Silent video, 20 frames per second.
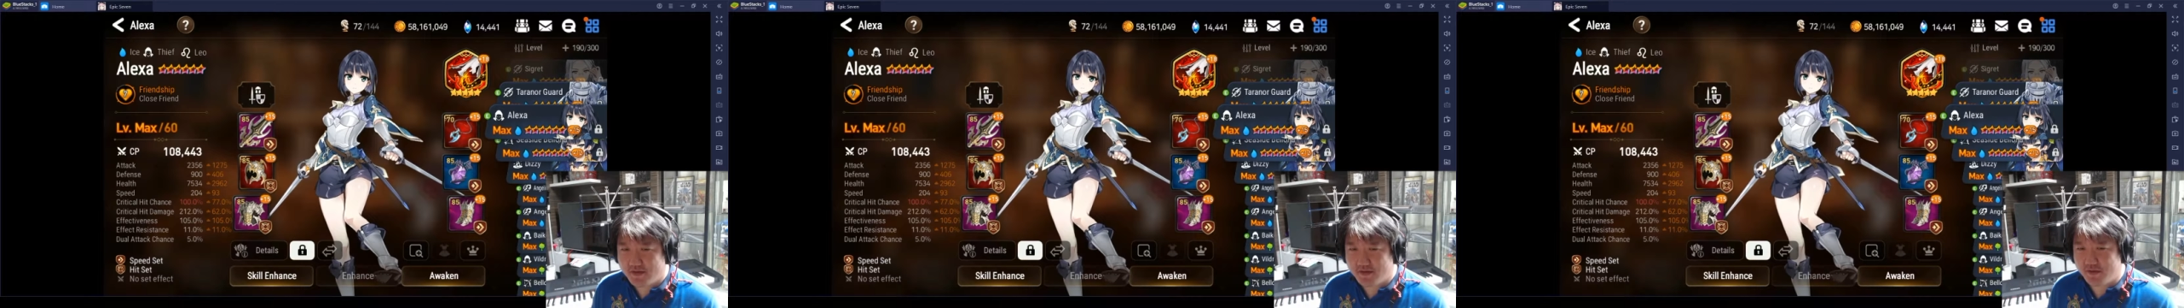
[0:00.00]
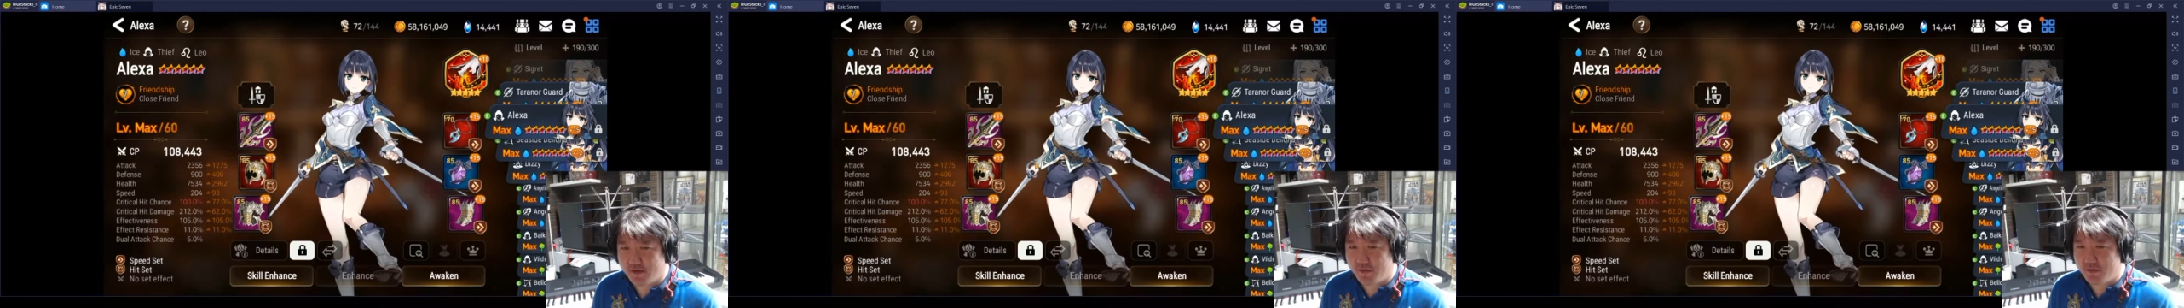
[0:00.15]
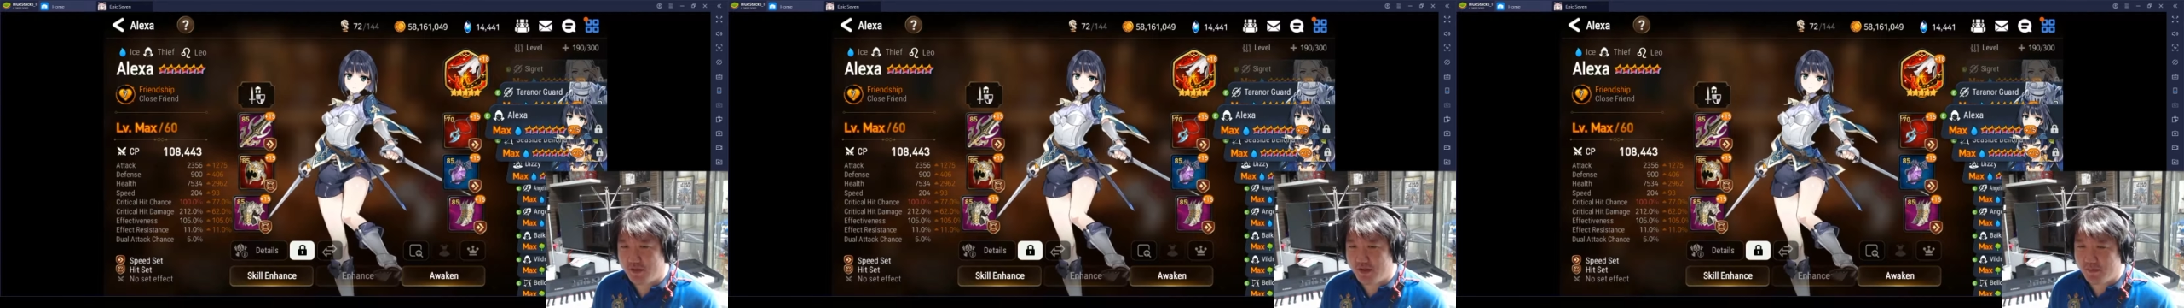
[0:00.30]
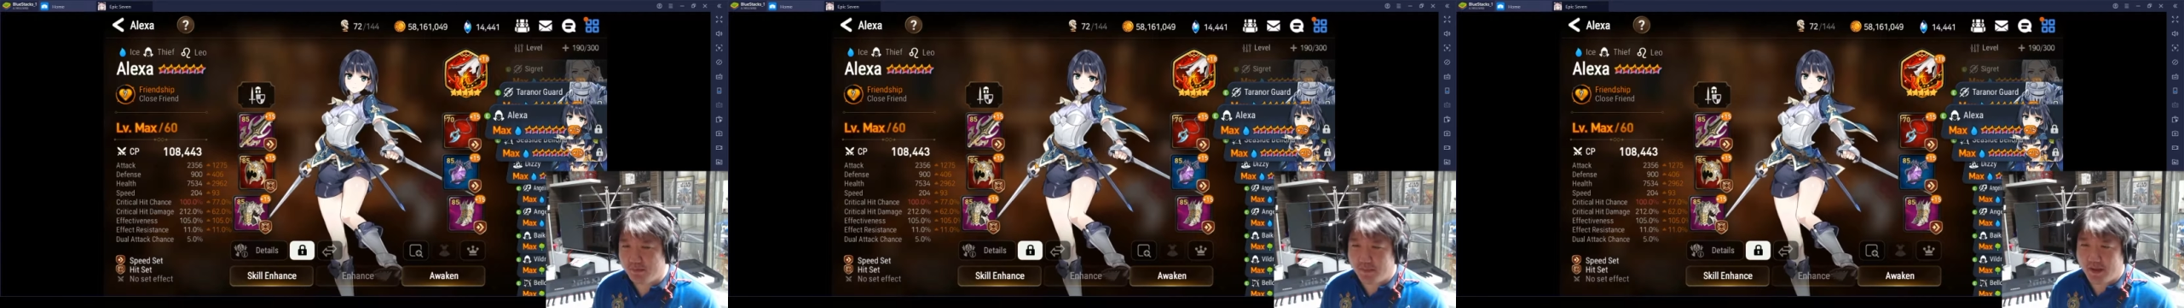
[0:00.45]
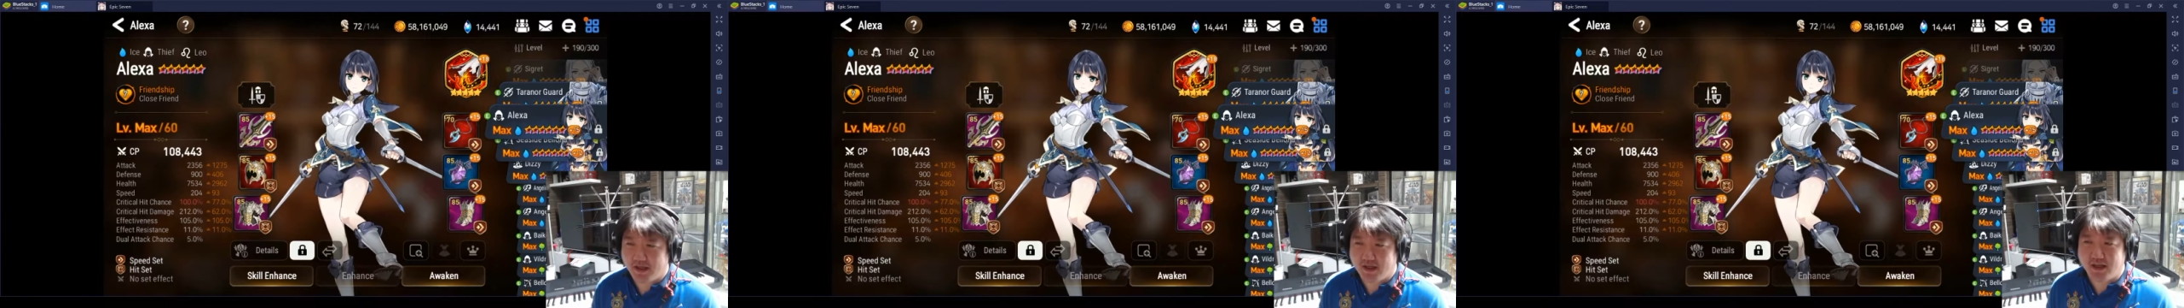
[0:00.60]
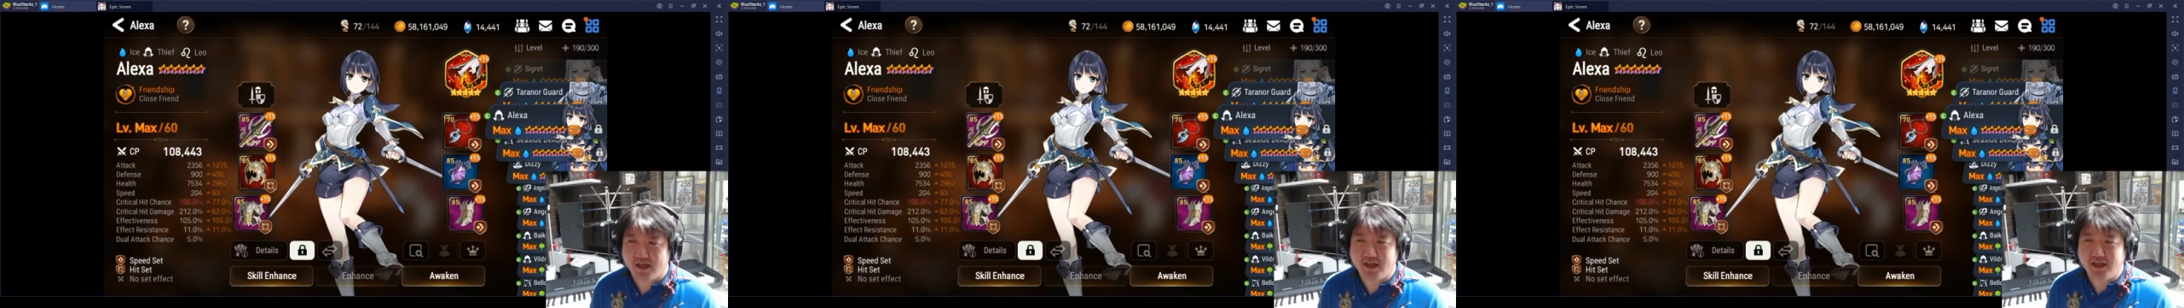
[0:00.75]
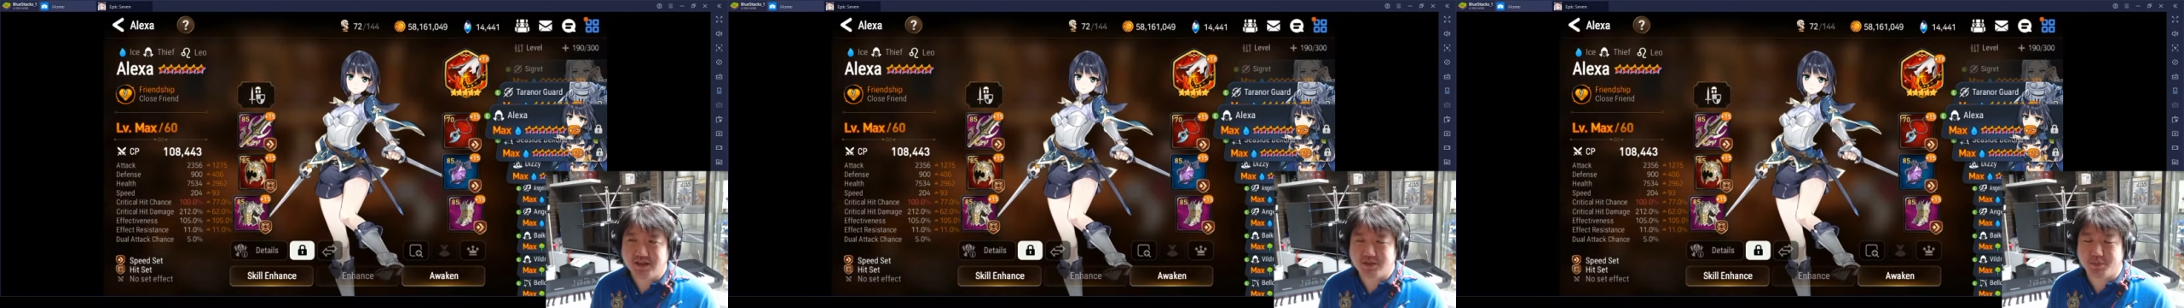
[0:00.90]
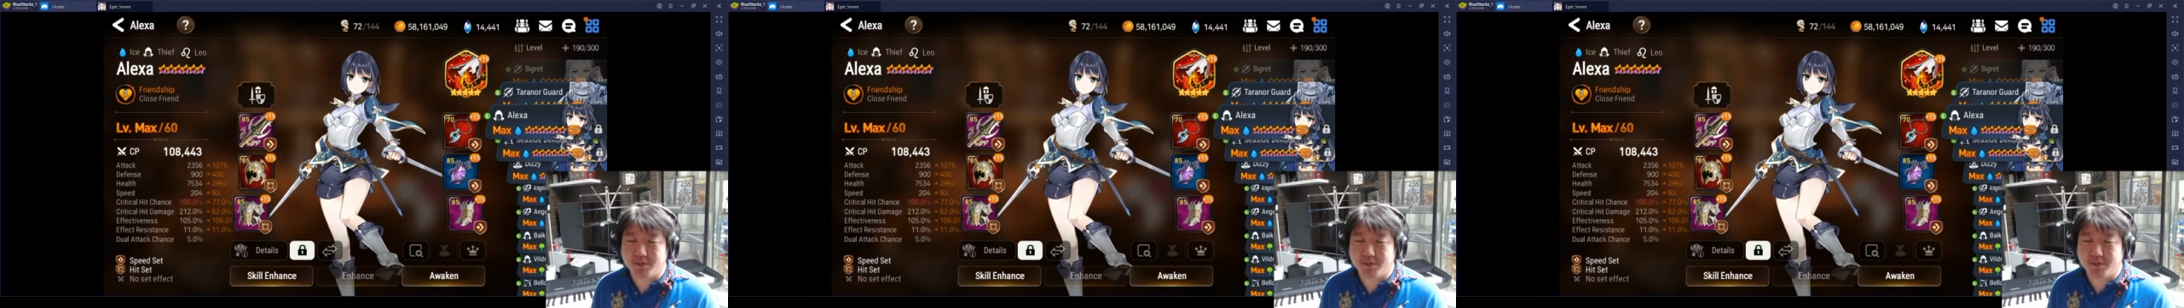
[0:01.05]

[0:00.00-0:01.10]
So in my case,